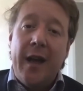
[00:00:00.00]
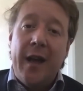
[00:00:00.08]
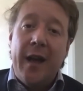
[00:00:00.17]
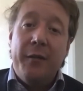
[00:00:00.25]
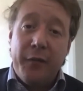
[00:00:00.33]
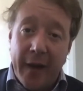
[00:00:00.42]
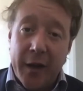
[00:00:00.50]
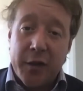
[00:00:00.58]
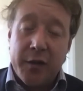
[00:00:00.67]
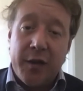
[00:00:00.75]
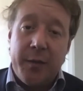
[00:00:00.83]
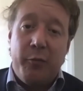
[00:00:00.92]

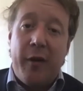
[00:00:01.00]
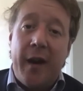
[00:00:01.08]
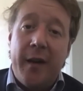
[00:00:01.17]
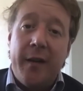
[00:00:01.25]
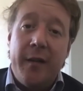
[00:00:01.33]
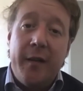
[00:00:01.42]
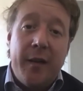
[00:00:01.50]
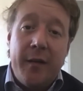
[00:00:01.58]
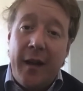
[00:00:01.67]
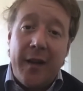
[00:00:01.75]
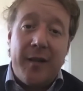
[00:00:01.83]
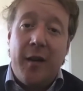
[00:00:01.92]
infection spread. At
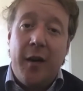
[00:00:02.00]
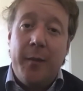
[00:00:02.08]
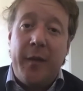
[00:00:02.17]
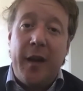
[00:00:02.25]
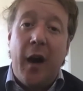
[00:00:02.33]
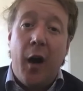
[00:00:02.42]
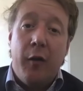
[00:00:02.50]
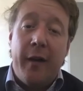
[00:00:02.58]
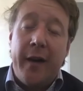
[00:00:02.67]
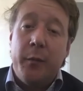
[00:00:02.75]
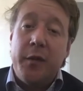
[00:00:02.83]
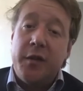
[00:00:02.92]
that time, the R
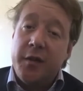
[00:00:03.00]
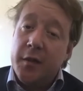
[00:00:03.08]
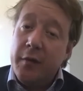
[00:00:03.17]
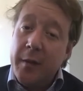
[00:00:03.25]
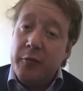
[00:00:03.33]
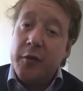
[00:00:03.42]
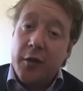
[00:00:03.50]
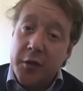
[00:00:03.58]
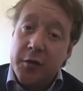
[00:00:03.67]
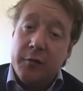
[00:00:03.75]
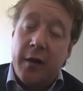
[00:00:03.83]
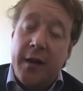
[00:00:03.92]
rate, which is the
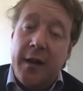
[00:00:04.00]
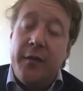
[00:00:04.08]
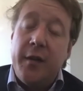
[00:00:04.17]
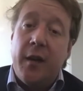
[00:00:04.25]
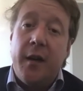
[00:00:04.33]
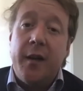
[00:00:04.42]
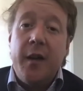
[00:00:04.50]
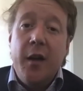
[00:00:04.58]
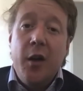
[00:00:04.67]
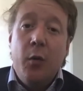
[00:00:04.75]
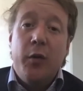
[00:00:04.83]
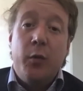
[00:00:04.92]
reproduction rate, if you like,
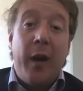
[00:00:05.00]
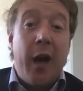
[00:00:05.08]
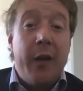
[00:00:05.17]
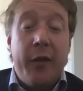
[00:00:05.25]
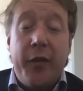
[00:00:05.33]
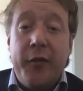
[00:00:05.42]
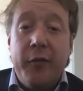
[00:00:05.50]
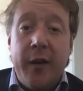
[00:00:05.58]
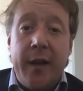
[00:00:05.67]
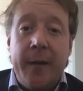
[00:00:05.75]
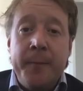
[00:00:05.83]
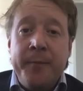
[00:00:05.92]
was well over
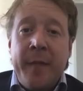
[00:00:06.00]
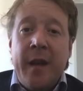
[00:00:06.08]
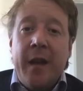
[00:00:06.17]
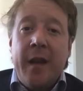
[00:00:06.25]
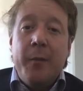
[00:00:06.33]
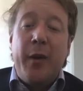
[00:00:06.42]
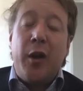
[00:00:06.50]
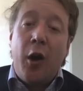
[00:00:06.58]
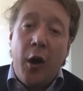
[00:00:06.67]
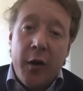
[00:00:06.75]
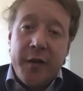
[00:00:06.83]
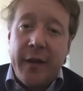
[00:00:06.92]
3.
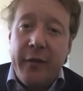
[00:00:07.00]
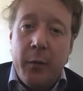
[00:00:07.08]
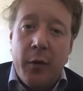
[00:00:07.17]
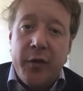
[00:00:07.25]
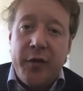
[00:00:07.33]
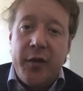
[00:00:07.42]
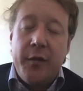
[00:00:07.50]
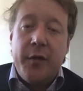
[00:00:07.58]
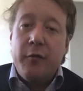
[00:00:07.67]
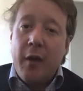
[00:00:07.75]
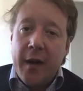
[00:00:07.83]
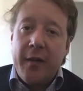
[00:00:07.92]
Because everyone's done
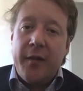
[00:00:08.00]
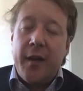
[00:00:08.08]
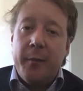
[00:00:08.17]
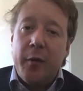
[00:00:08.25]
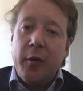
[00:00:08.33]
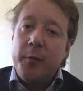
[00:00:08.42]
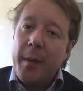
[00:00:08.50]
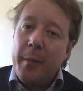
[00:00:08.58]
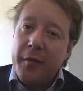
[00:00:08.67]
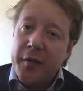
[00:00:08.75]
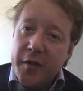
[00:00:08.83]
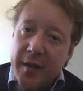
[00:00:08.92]
the right thing, because
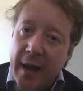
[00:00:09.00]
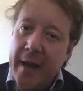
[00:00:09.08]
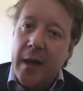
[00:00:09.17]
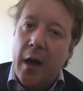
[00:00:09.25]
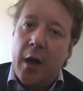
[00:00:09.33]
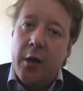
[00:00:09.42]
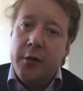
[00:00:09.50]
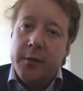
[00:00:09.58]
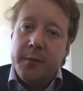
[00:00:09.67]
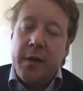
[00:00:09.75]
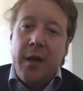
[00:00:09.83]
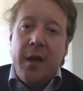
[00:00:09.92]
people have stayed at home,
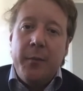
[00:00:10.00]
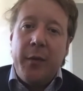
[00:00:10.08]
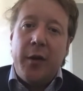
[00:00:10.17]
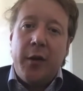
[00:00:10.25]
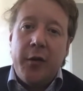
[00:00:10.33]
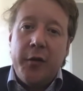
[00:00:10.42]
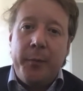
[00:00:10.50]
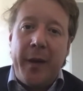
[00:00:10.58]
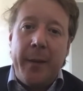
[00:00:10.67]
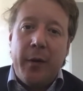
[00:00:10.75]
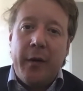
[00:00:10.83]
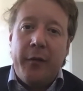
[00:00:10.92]
because
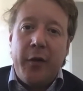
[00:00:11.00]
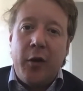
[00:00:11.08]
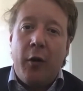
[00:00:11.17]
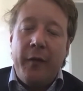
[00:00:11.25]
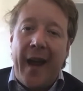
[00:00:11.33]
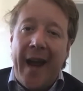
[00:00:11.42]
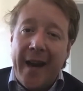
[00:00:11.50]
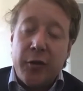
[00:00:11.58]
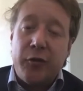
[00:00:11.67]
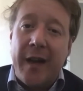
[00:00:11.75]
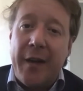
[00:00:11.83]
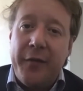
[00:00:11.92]
people have gone that
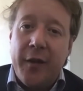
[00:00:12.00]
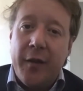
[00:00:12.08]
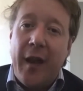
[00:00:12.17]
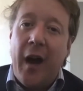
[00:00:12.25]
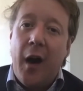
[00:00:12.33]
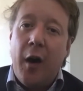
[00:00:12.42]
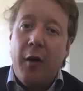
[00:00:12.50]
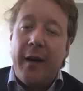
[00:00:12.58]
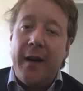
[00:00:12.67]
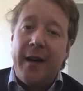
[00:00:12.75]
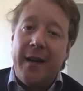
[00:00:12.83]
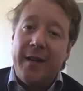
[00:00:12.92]
extra effort, that R
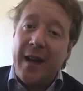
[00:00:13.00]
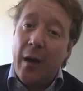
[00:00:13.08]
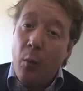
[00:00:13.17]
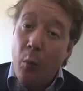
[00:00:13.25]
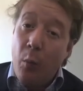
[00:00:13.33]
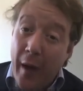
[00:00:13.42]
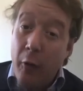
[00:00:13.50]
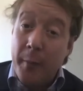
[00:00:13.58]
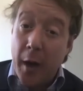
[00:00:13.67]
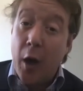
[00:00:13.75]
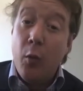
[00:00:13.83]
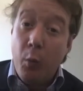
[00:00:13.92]
rate is now well
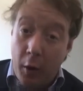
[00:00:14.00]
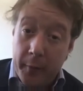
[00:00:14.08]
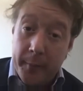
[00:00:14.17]
below 1.